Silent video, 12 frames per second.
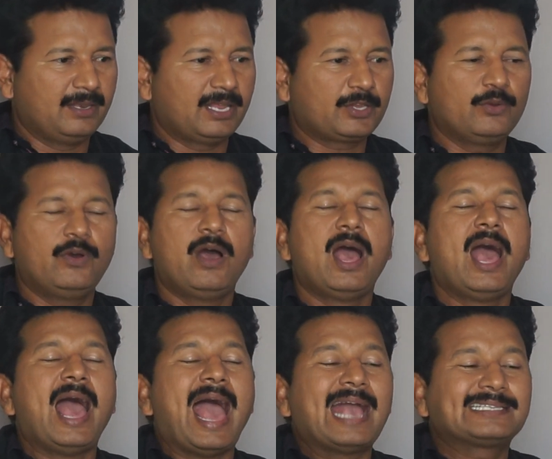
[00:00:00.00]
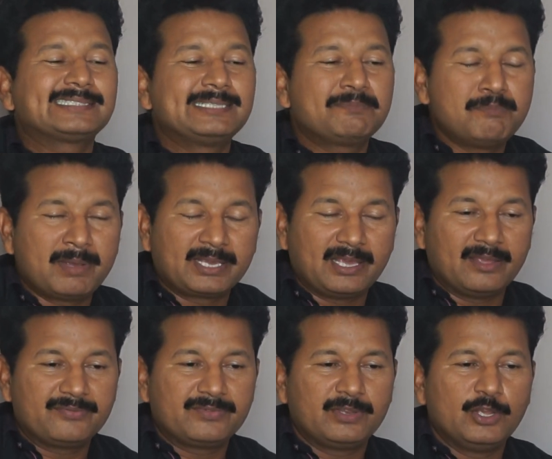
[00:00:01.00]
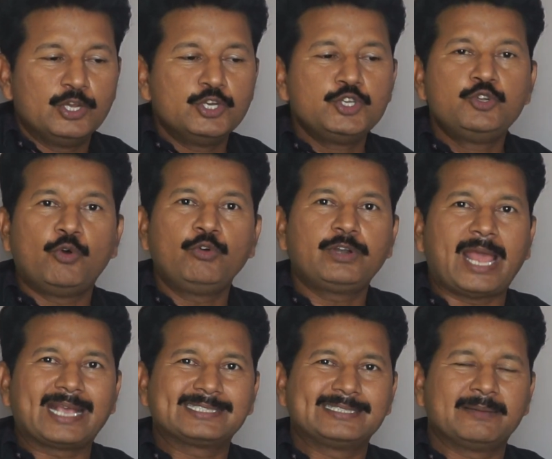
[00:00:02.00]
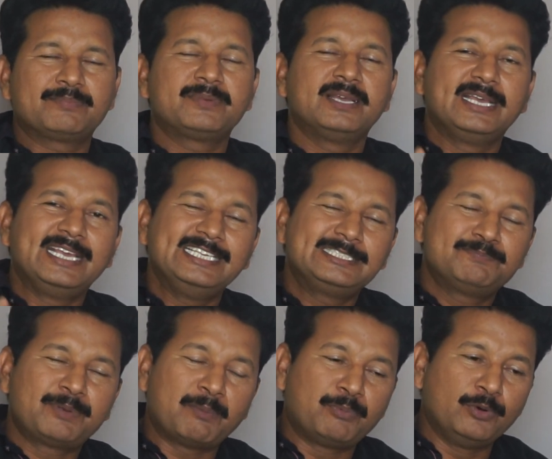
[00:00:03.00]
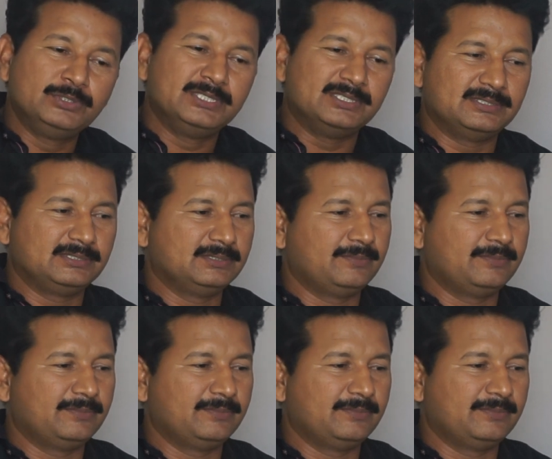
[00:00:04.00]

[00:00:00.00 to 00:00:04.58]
Like accept my gift, don't accept his proposal.